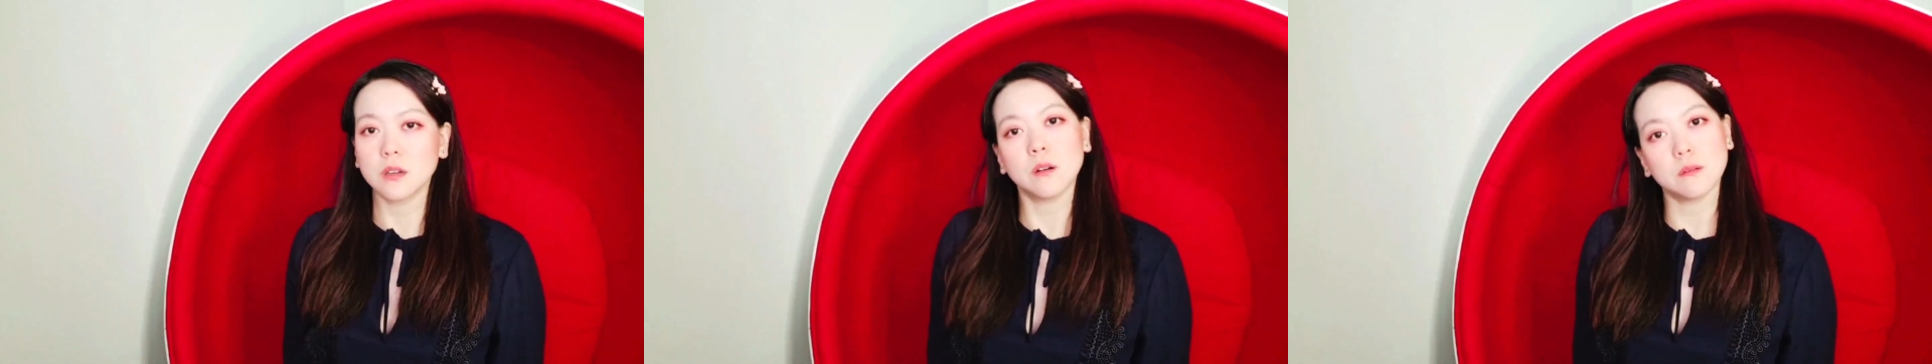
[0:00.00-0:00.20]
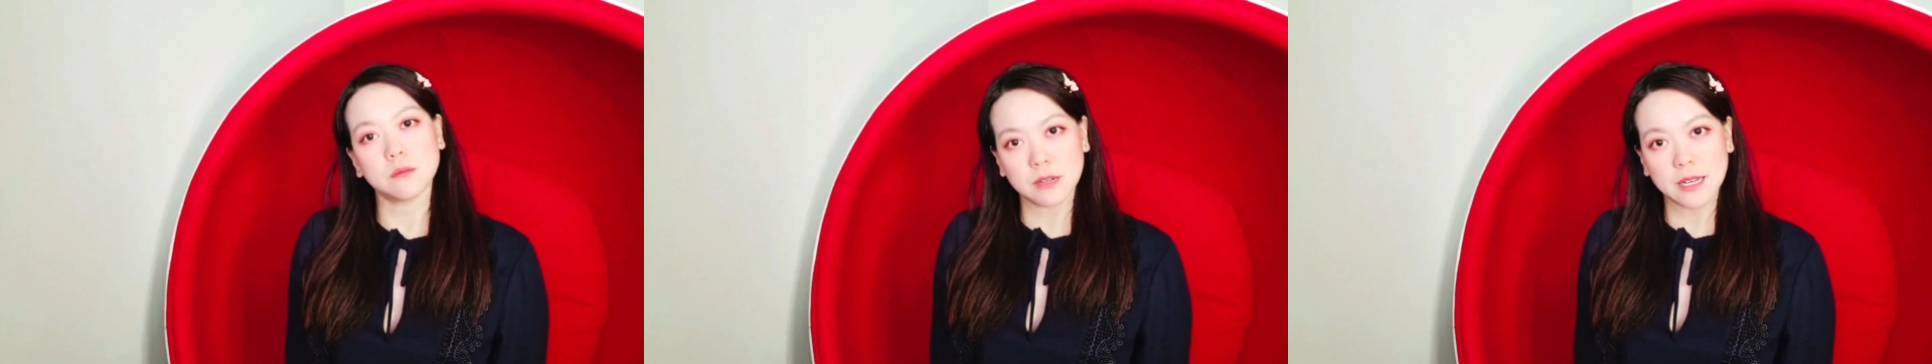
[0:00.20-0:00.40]

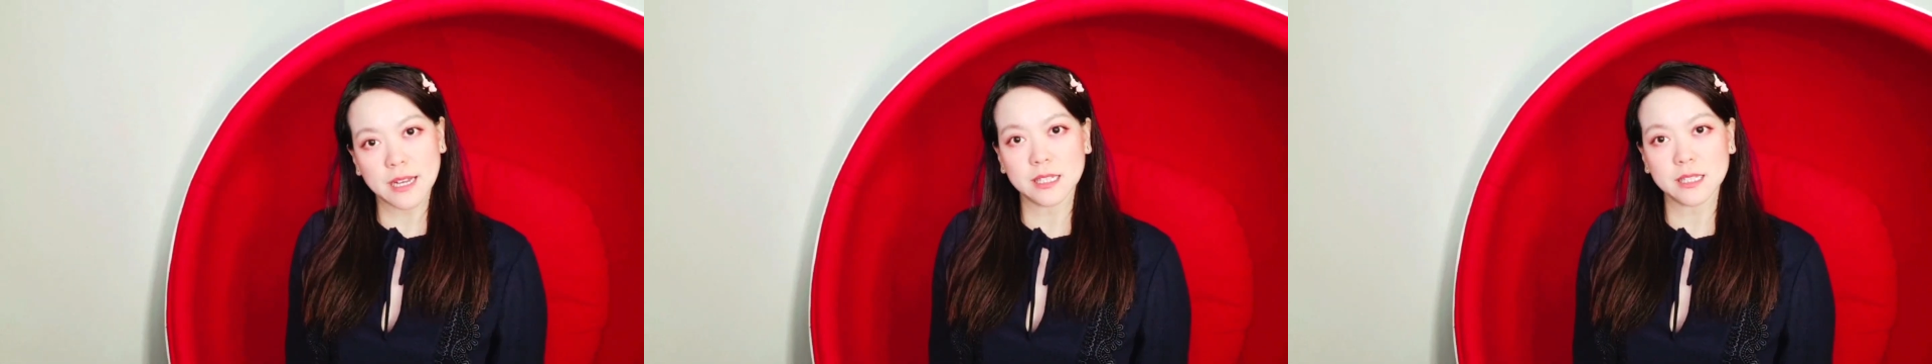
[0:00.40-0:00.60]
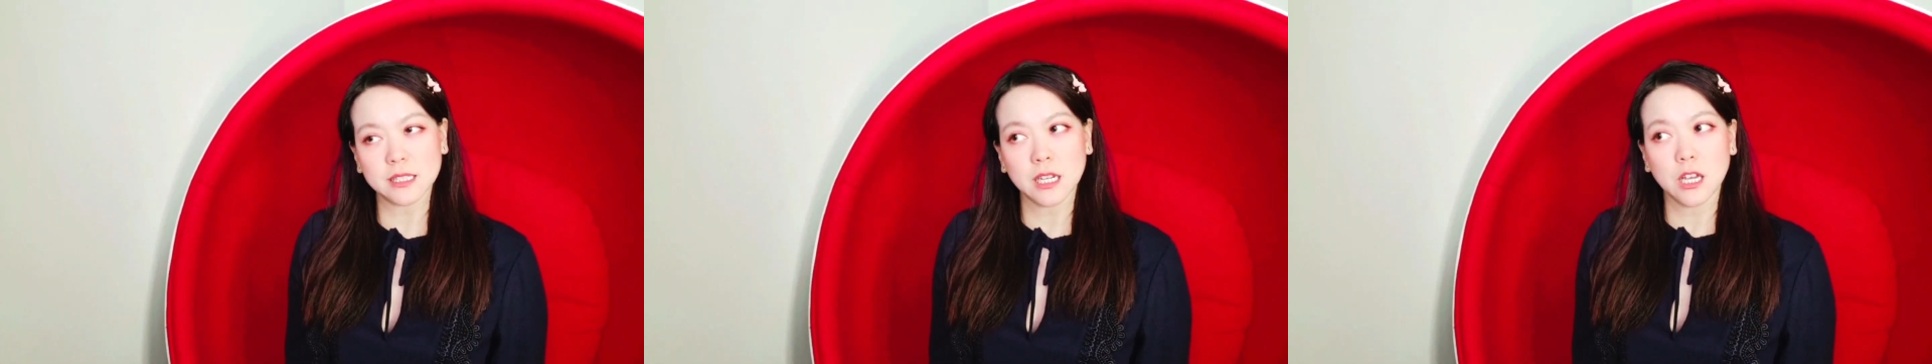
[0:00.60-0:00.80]

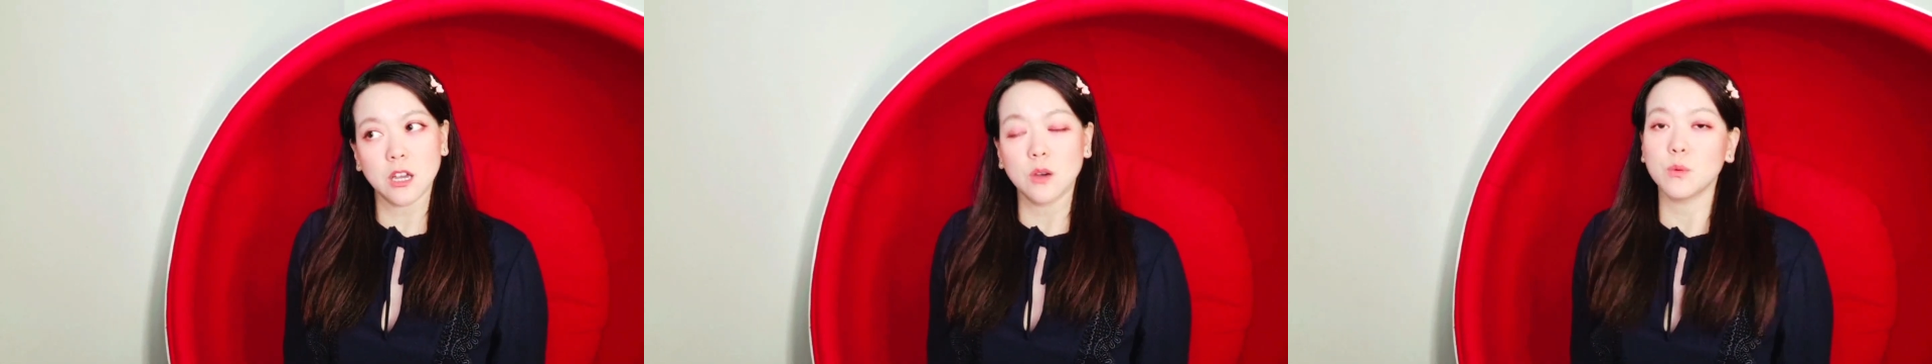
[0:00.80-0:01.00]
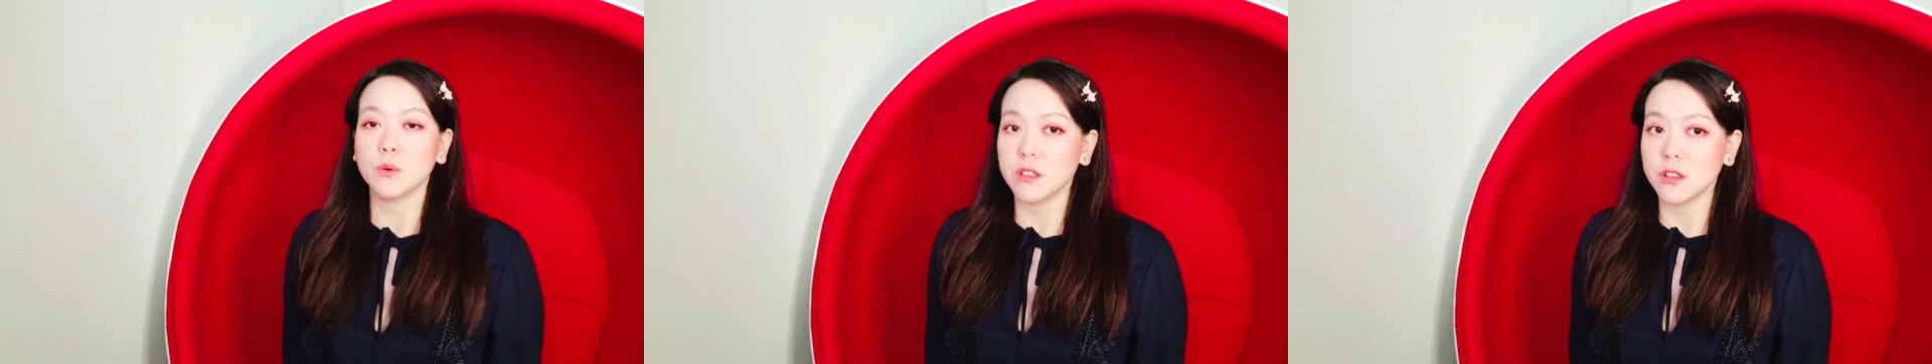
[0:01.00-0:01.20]
Well,
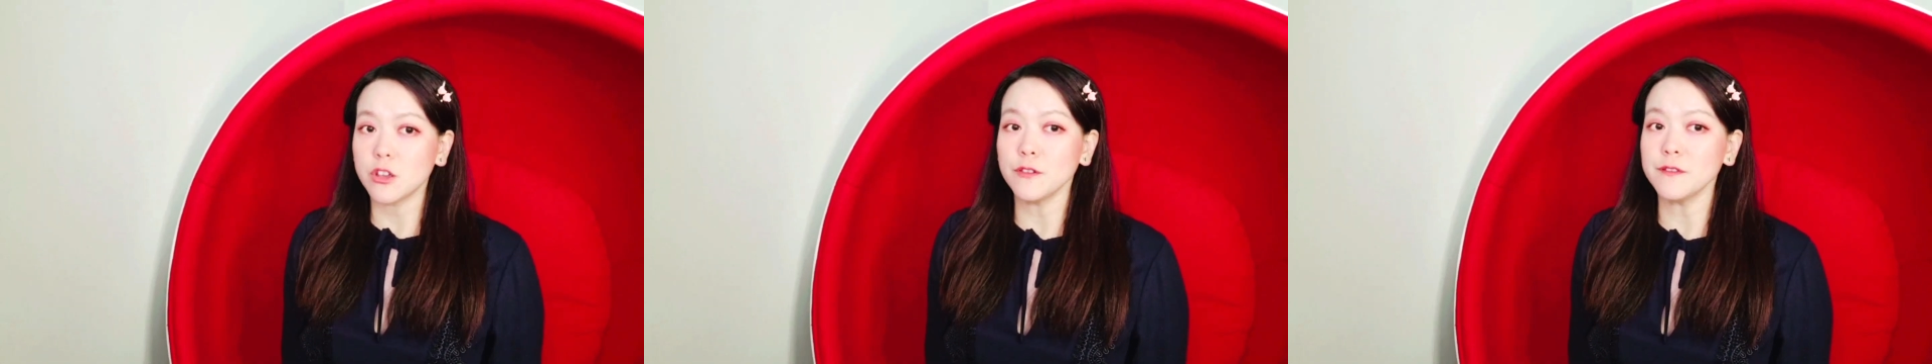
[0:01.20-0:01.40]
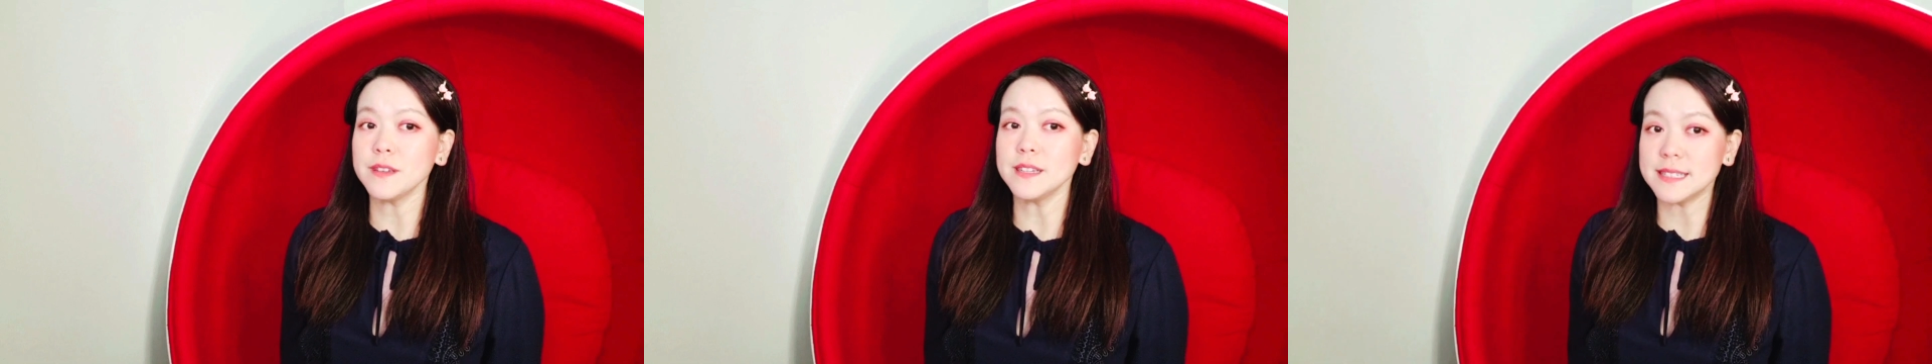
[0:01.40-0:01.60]
with
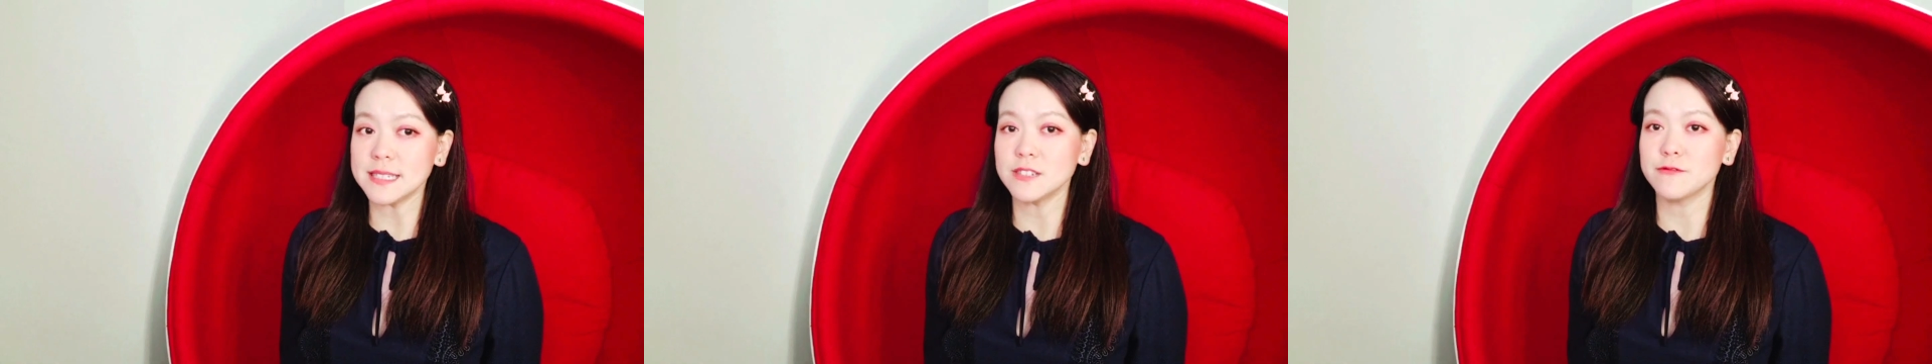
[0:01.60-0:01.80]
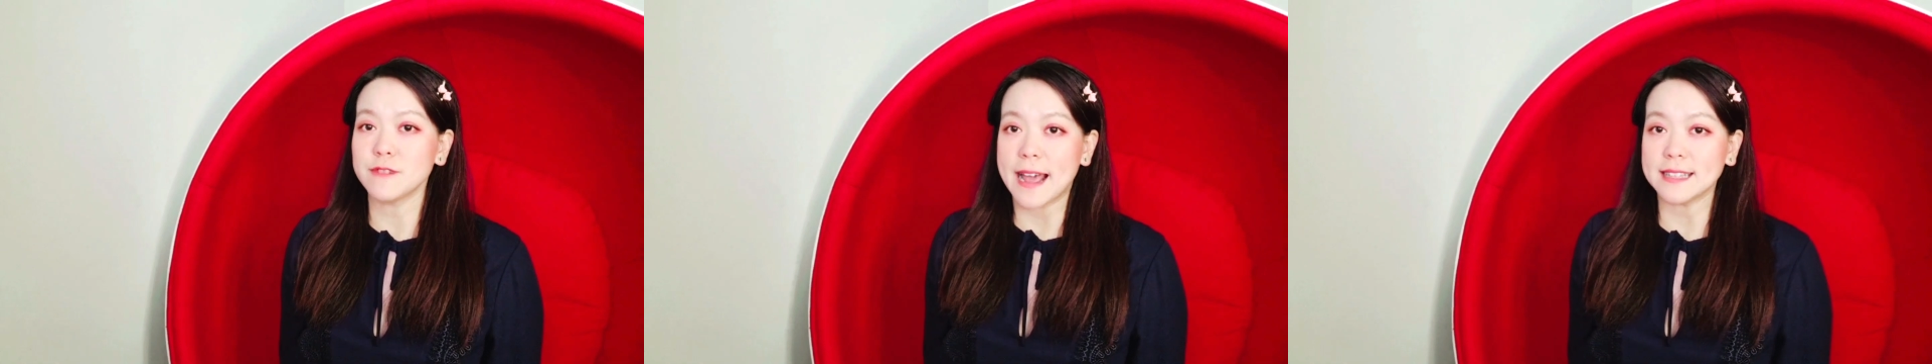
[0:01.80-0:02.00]

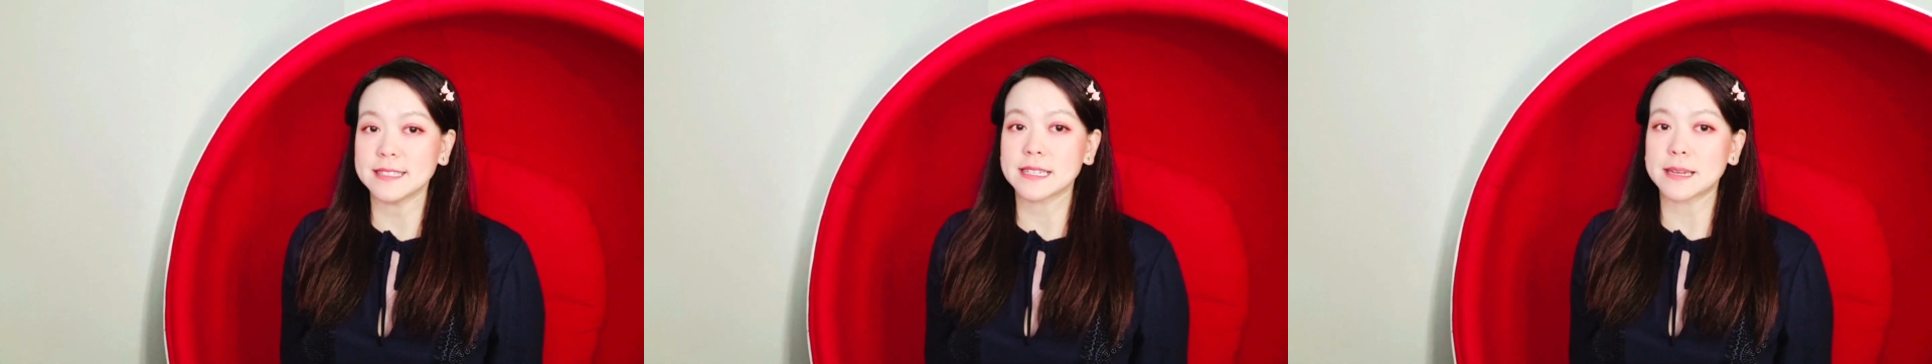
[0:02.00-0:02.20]
UVC rays